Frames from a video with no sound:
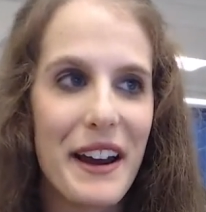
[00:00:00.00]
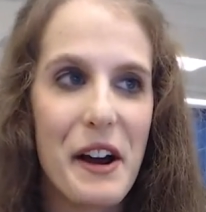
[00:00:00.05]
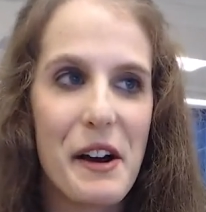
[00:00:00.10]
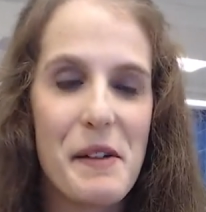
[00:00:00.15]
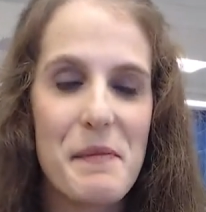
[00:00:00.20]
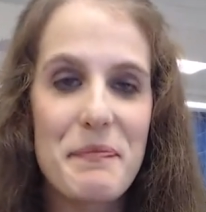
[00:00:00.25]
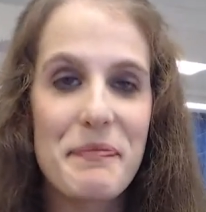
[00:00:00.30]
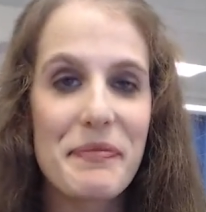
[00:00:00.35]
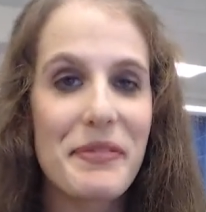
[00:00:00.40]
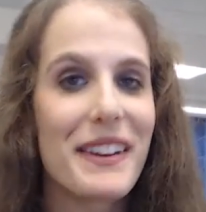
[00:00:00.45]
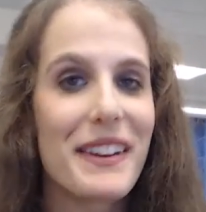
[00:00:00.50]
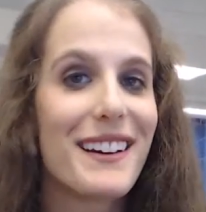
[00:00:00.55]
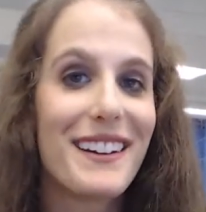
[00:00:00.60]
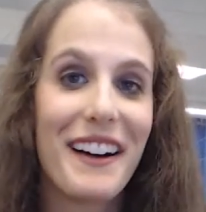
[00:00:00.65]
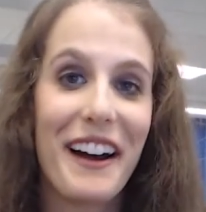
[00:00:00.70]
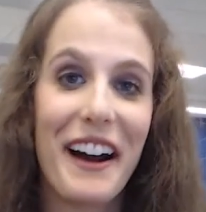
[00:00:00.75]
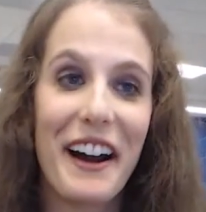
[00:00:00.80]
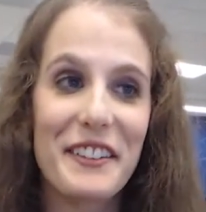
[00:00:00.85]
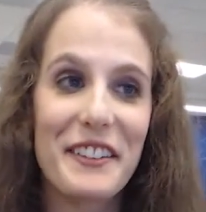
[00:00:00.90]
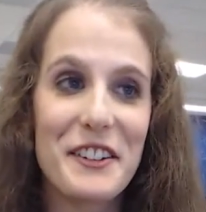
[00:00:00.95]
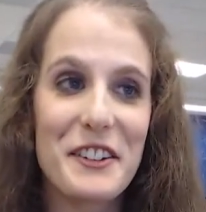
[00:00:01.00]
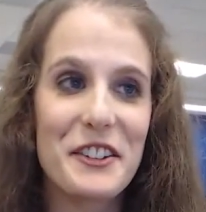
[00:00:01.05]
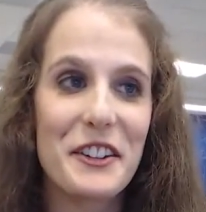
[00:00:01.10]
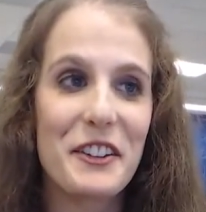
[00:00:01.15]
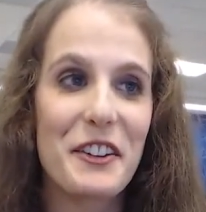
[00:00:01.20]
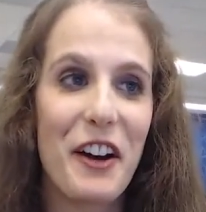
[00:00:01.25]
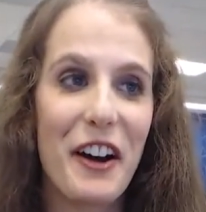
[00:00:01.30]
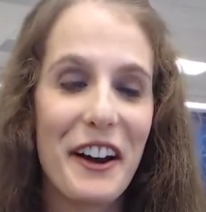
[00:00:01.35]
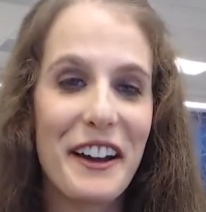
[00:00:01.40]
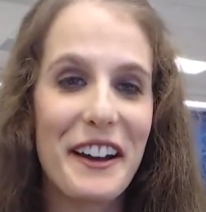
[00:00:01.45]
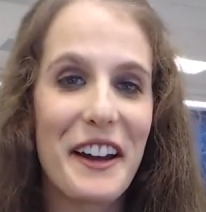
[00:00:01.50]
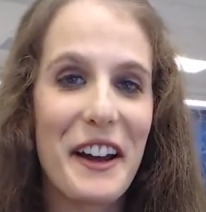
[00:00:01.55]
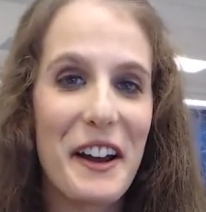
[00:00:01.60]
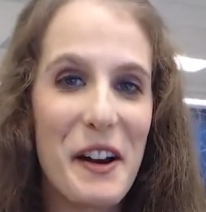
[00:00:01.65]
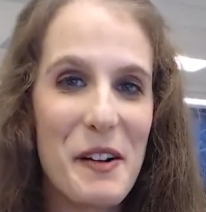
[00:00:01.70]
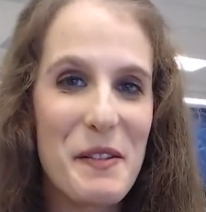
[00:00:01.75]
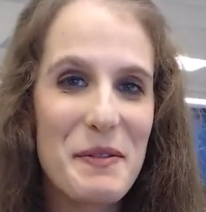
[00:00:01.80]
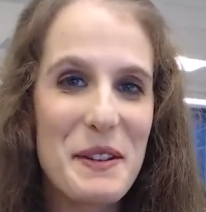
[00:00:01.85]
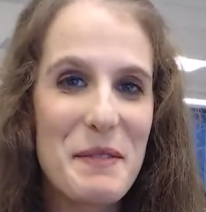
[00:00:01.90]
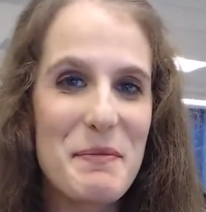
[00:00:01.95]
I learned a lot, and I
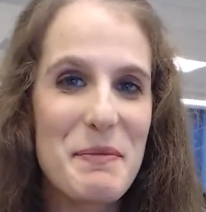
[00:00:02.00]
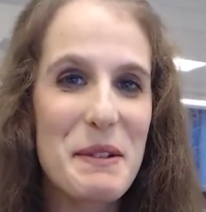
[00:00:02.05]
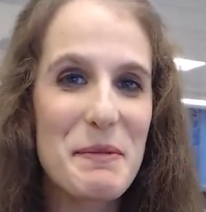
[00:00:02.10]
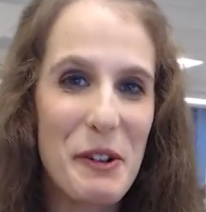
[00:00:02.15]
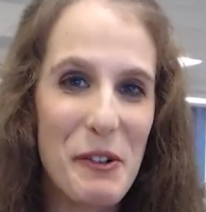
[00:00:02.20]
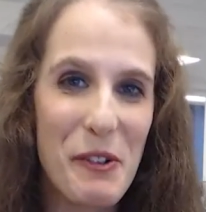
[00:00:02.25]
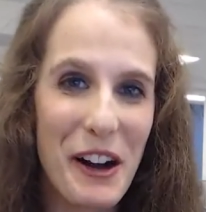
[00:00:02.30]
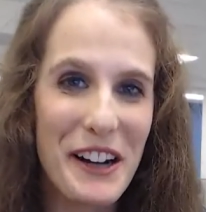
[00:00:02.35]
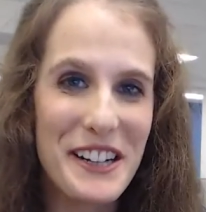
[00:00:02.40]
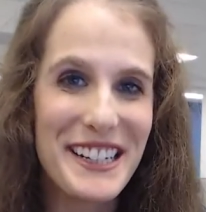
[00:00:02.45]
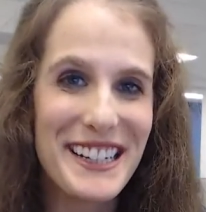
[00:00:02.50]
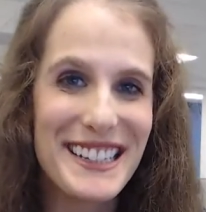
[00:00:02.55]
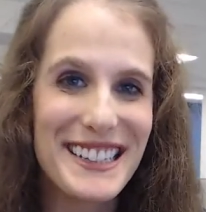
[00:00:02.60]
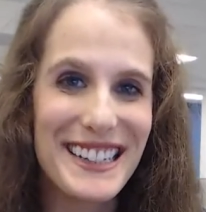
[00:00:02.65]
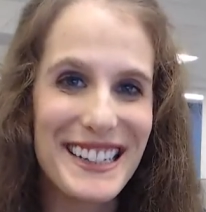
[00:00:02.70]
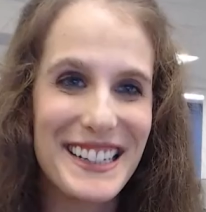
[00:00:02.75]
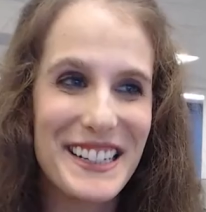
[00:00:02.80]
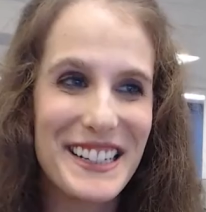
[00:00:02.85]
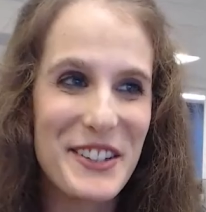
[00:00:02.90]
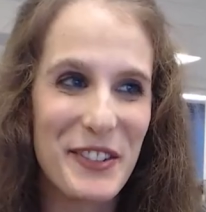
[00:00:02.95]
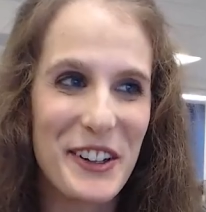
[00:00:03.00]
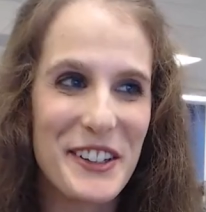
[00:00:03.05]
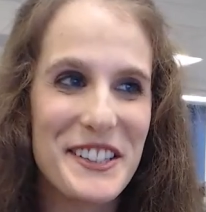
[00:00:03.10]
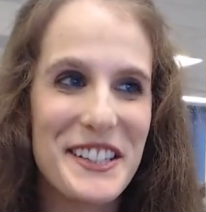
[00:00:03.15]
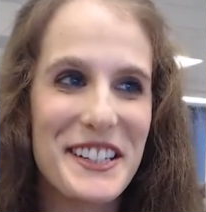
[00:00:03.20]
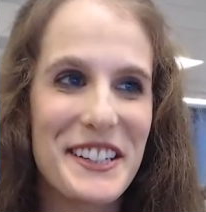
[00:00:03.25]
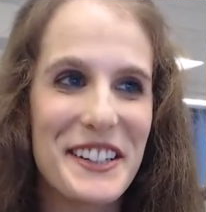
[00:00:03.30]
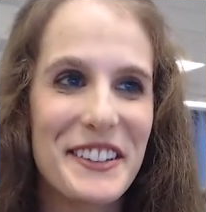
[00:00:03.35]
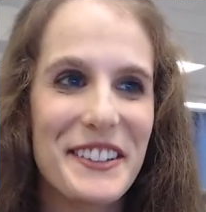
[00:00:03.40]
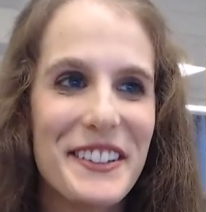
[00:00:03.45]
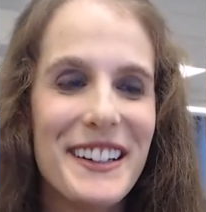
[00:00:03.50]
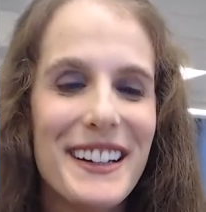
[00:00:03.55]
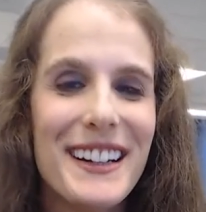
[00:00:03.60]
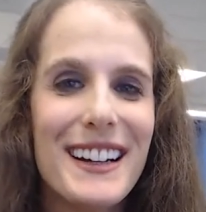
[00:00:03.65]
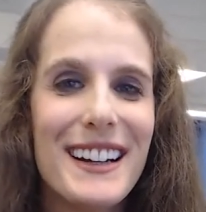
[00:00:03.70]
hope the people watching did as well, too.